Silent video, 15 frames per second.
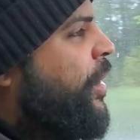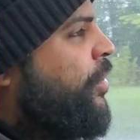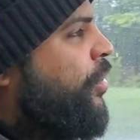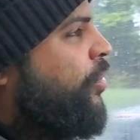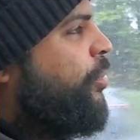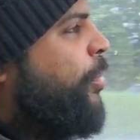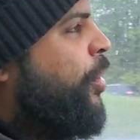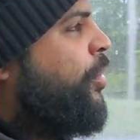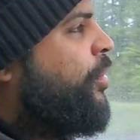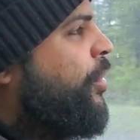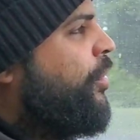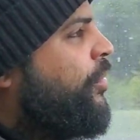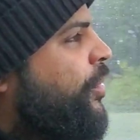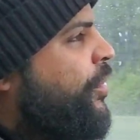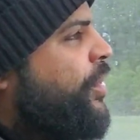those
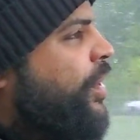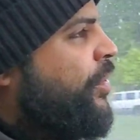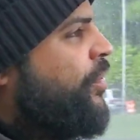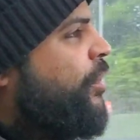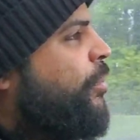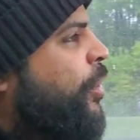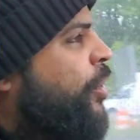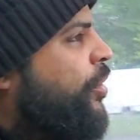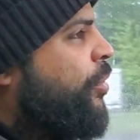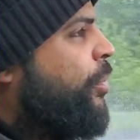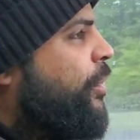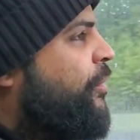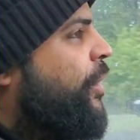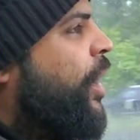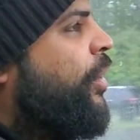motors, a decent motor. We
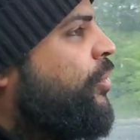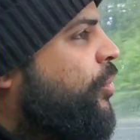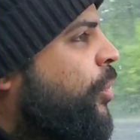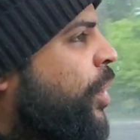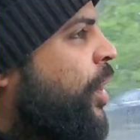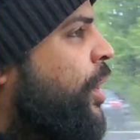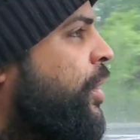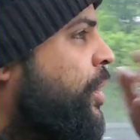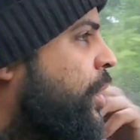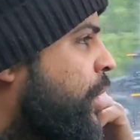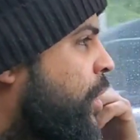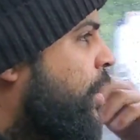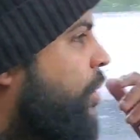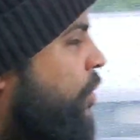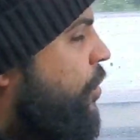found one,
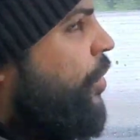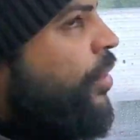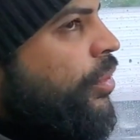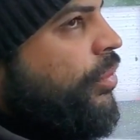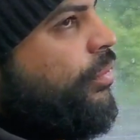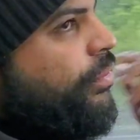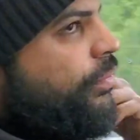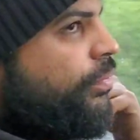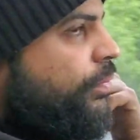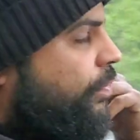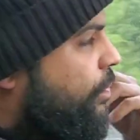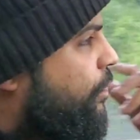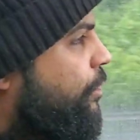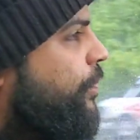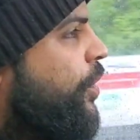so
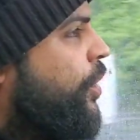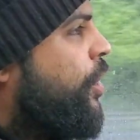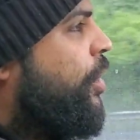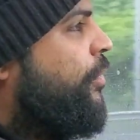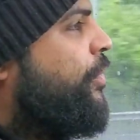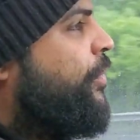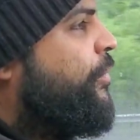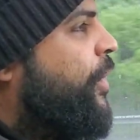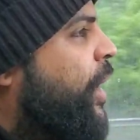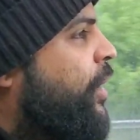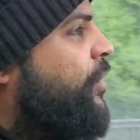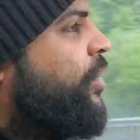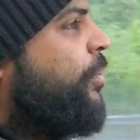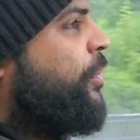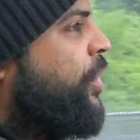if you find
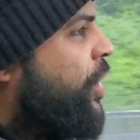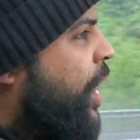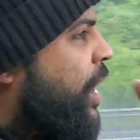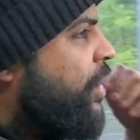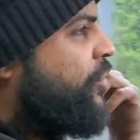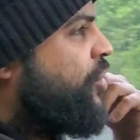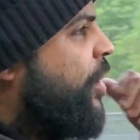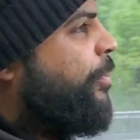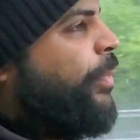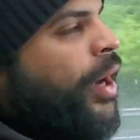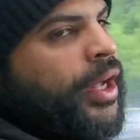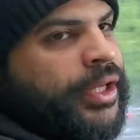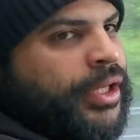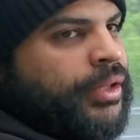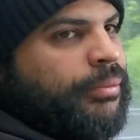something, you got to jump
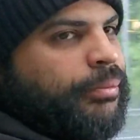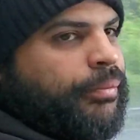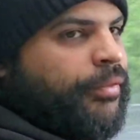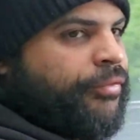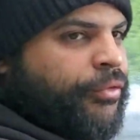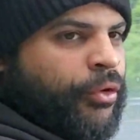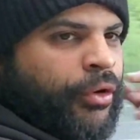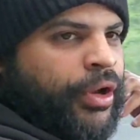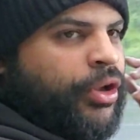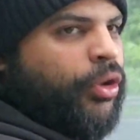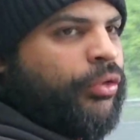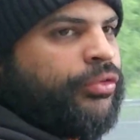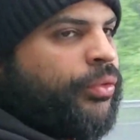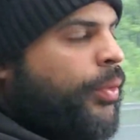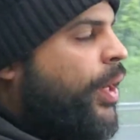on it before it
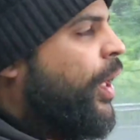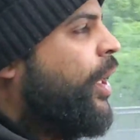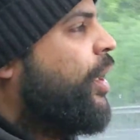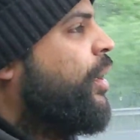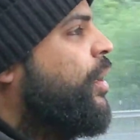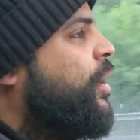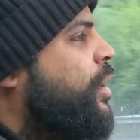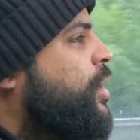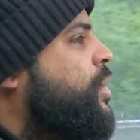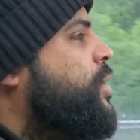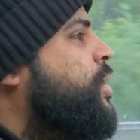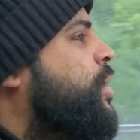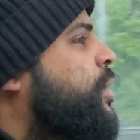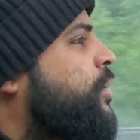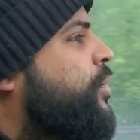goes away.
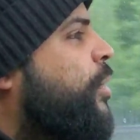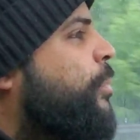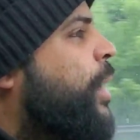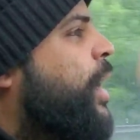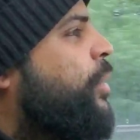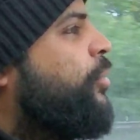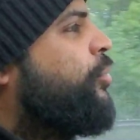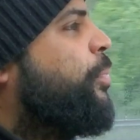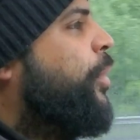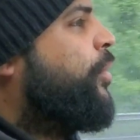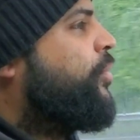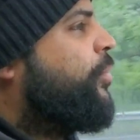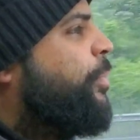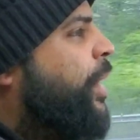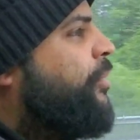somebody was supposed
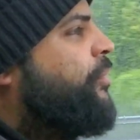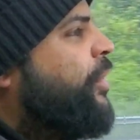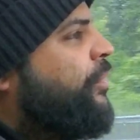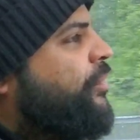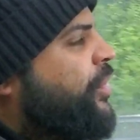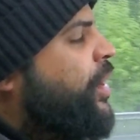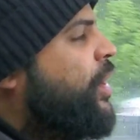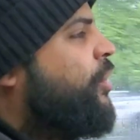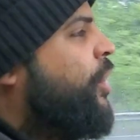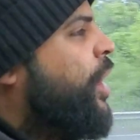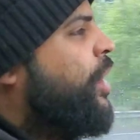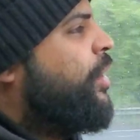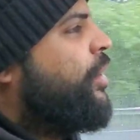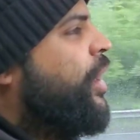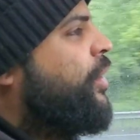to pay 15
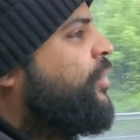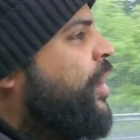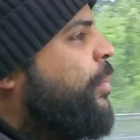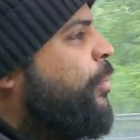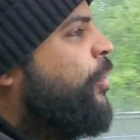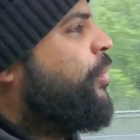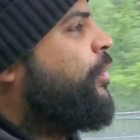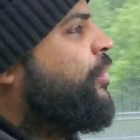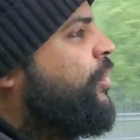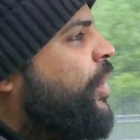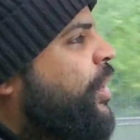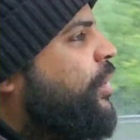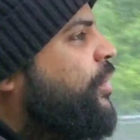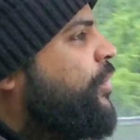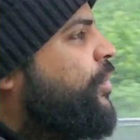grand as that motor
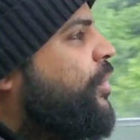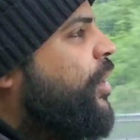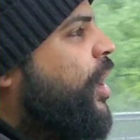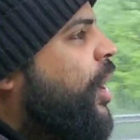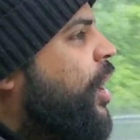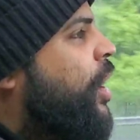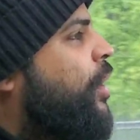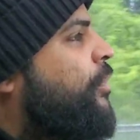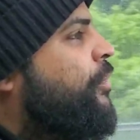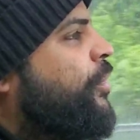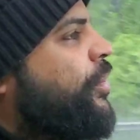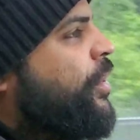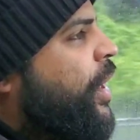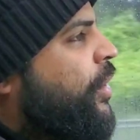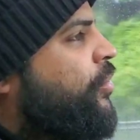sits for
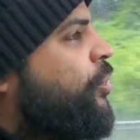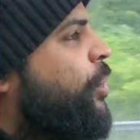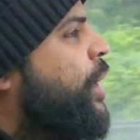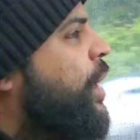next week,